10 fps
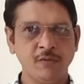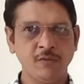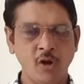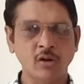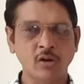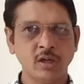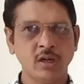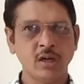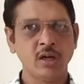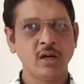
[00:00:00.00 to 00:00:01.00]
If not,
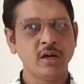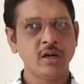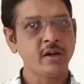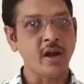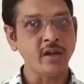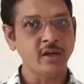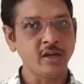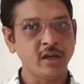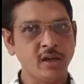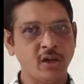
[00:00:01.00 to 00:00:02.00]
try
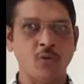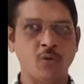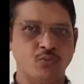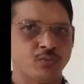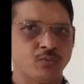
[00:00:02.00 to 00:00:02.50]
it now.